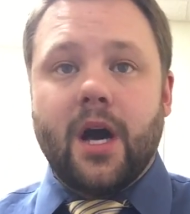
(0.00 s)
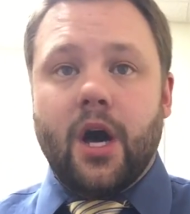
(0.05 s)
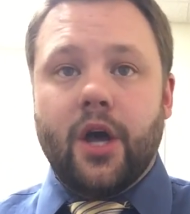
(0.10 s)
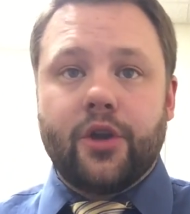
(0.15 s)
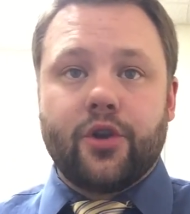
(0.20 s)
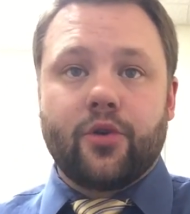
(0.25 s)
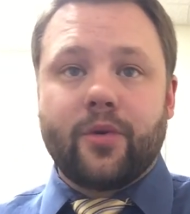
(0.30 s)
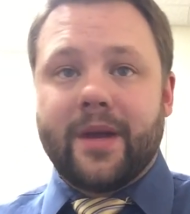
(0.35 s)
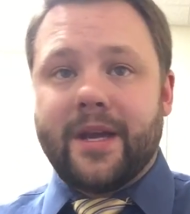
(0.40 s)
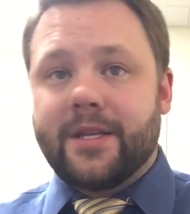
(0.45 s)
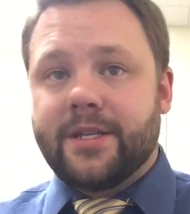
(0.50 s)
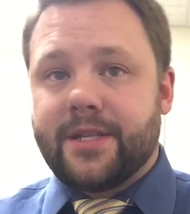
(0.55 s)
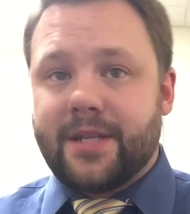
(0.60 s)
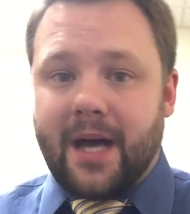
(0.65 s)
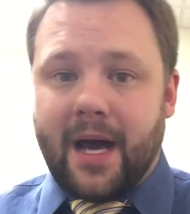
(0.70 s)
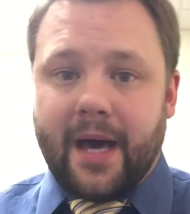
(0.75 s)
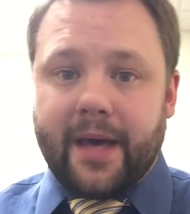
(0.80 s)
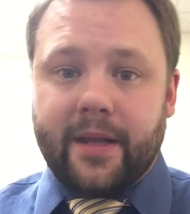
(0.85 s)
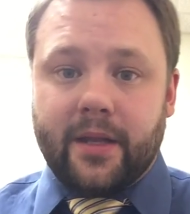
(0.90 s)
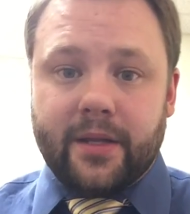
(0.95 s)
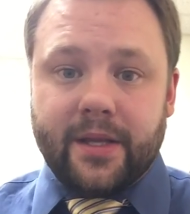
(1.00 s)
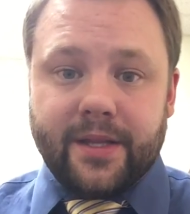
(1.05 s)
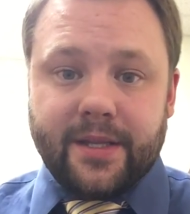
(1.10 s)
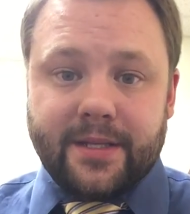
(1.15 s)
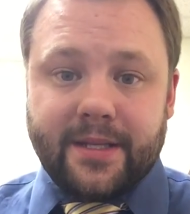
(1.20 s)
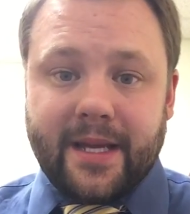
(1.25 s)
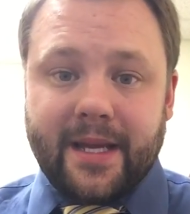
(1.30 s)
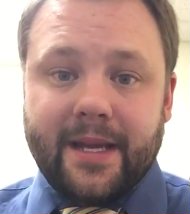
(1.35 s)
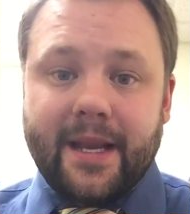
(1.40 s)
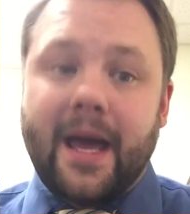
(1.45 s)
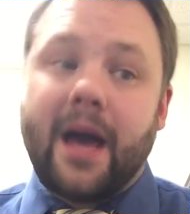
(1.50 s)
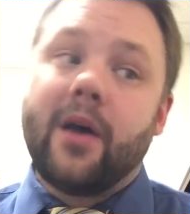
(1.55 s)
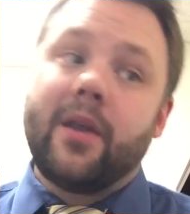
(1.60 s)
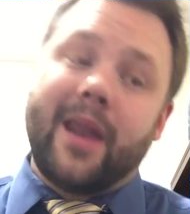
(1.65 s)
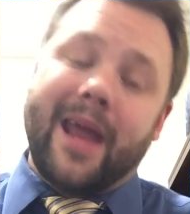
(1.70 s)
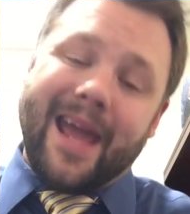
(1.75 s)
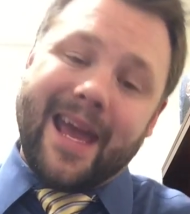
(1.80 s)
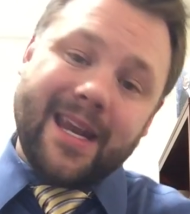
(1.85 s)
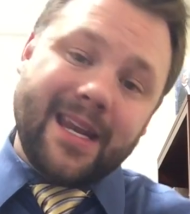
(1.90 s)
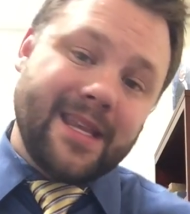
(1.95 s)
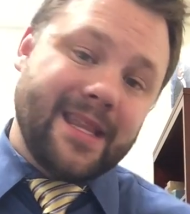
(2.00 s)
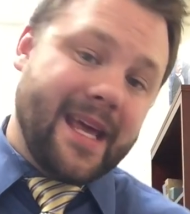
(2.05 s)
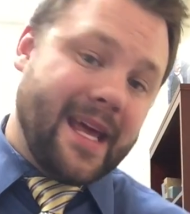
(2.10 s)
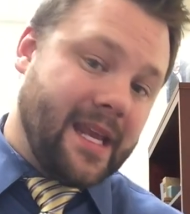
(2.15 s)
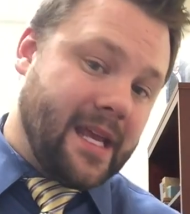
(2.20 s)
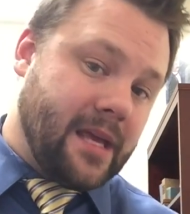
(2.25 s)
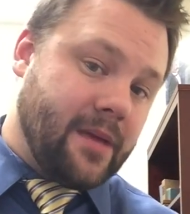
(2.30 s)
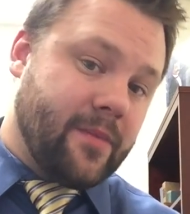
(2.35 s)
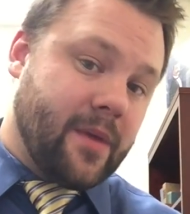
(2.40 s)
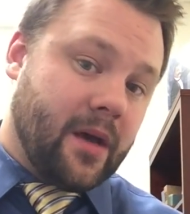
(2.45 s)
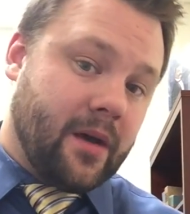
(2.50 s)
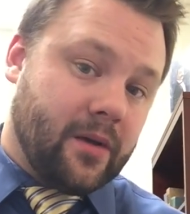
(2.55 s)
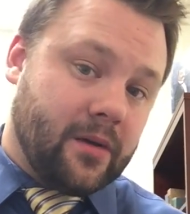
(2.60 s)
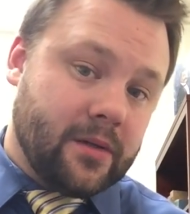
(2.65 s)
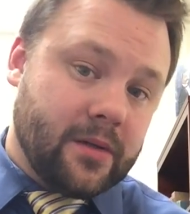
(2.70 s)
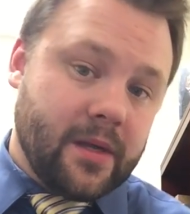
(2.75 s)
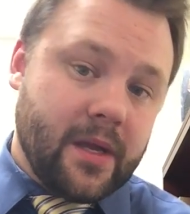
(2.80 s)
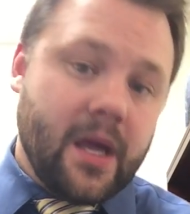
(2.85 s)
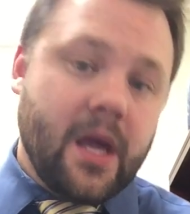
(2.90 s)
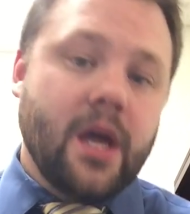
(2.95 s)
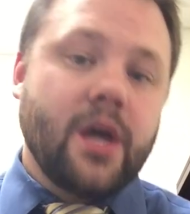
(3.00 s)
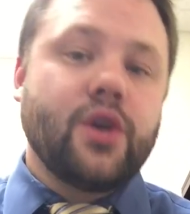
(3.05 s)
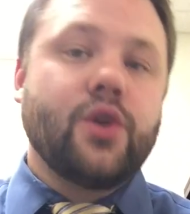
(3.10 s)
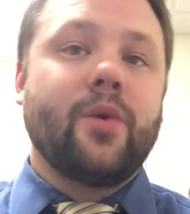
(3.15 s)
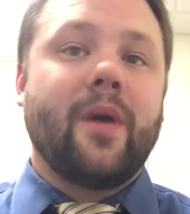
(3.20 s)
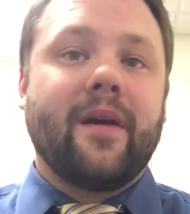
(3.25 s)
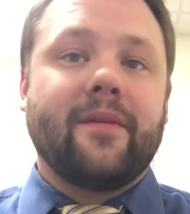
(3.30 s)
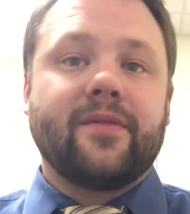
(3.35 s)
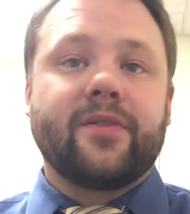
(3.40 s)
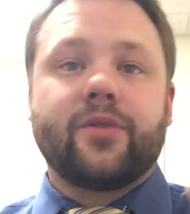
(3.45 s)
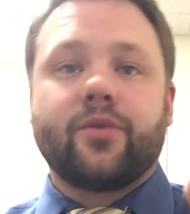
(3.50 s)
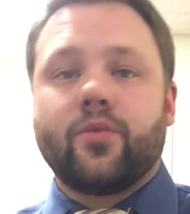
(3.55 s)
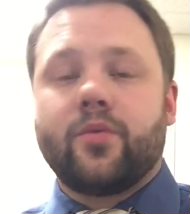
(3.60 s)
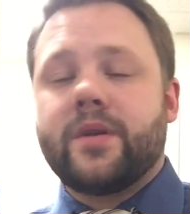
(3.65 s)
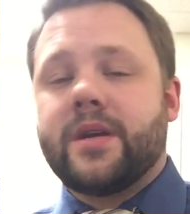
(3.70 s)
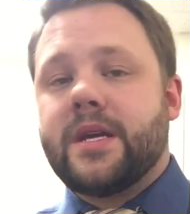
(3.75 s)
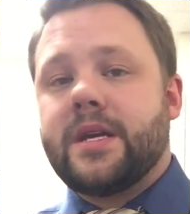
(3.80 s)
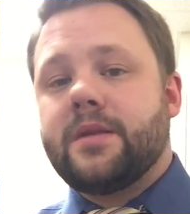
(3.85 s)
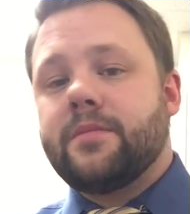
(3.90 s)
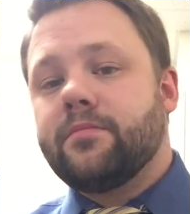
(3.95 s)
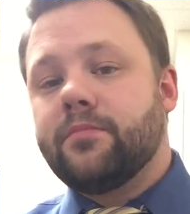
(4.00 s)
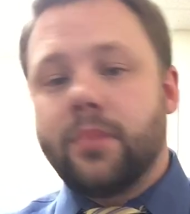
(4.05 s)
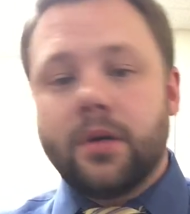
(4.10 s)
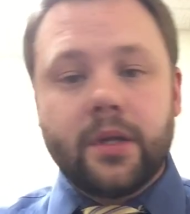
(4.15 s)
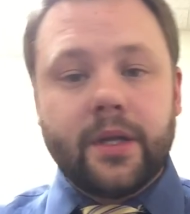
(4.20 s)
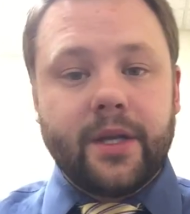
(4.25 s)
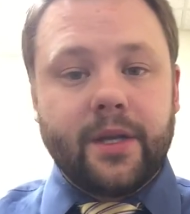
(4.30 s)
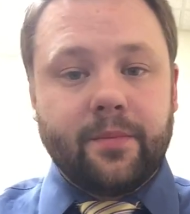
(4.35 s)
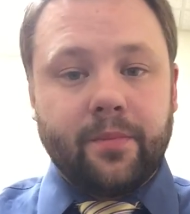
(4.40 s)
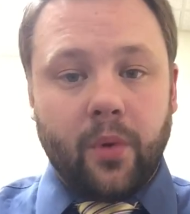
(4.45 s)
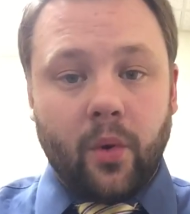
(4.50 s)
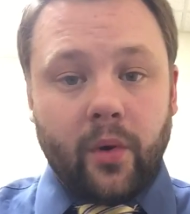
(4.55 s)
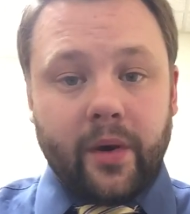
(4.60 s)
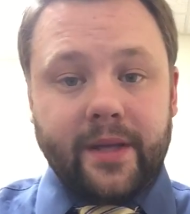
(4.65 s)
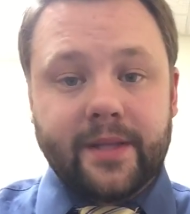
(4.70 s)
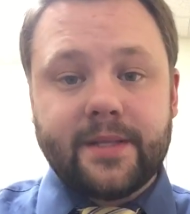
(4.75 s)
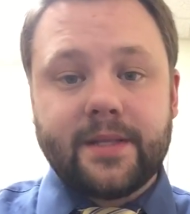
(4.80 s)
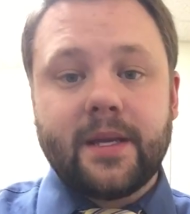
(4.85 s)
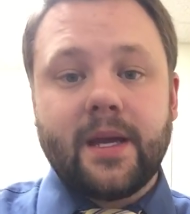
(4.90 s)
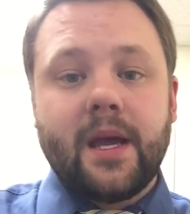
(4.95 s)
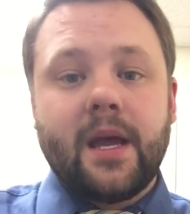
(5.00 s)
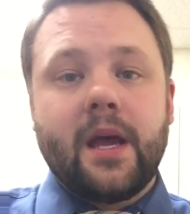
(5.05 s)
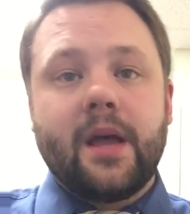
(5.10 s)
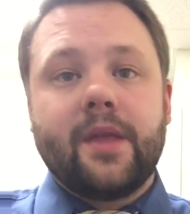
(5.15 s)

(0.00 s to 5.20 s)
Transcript: Under each title in this handout and in that email, you have 3 bulleted points.